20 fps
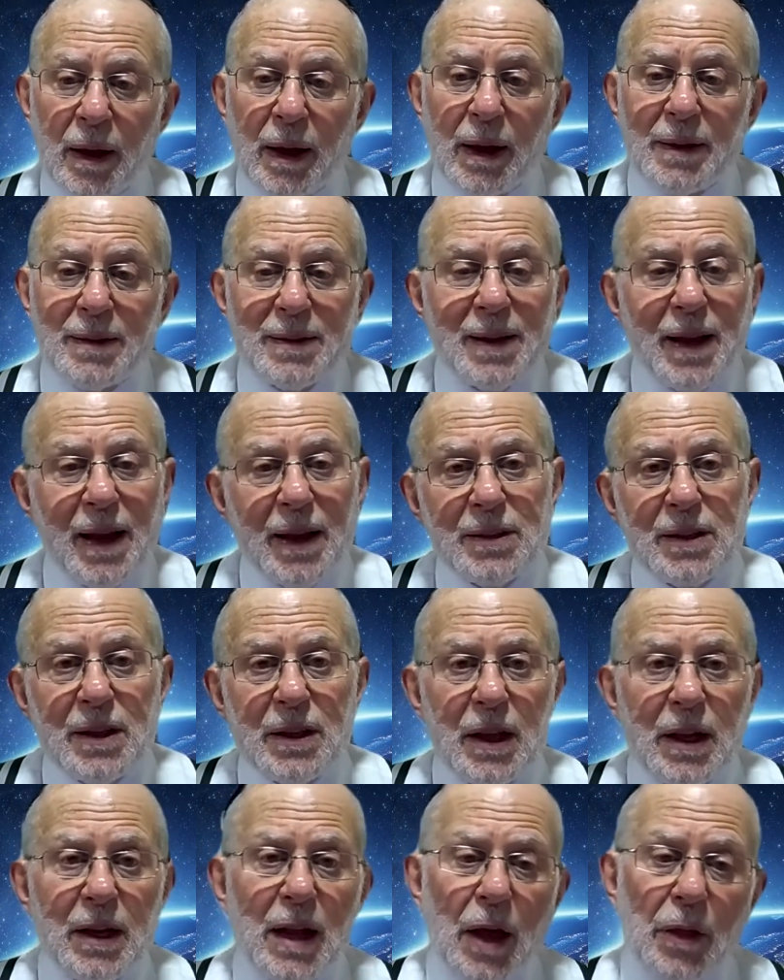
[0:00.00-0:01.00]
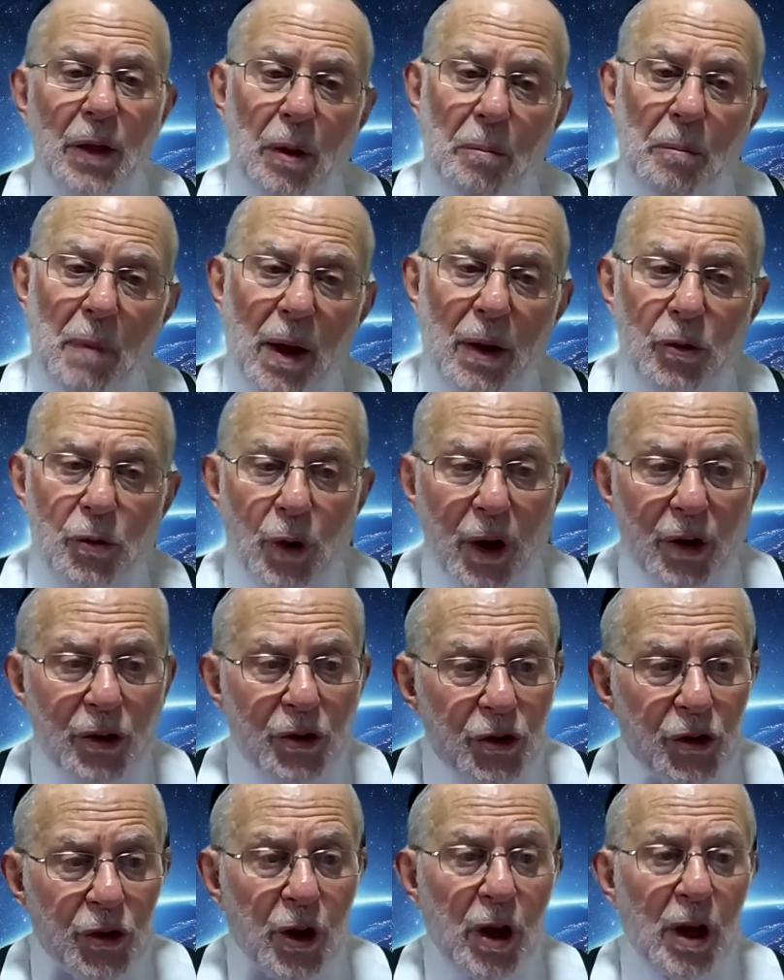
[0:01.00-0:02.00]
It says in another
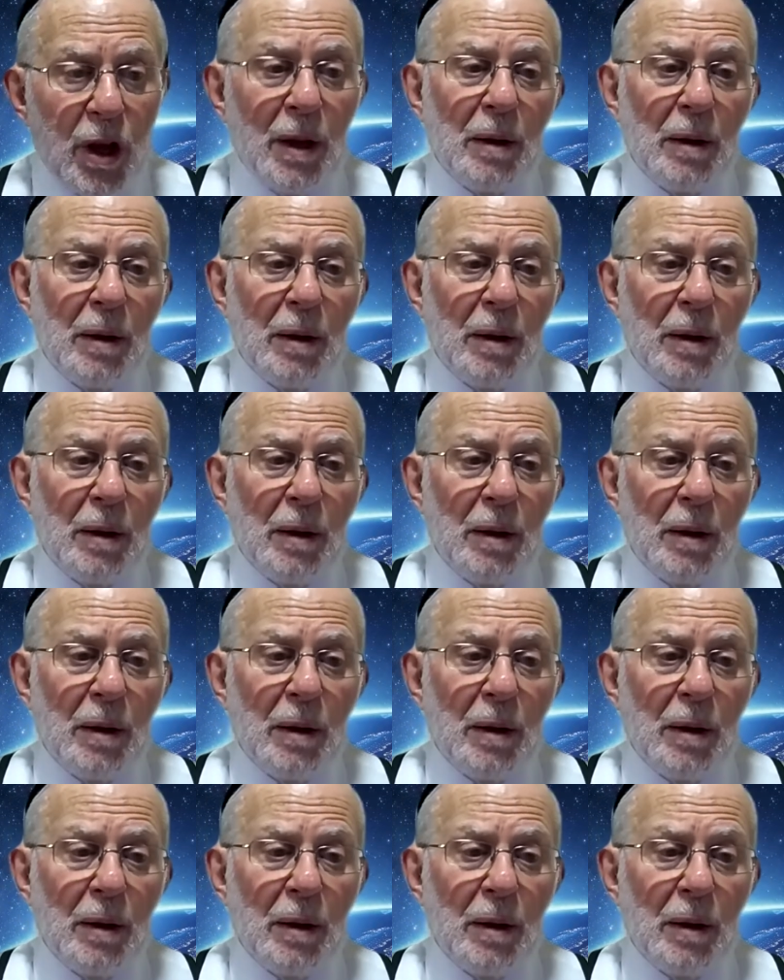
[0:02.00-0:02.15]
midrash,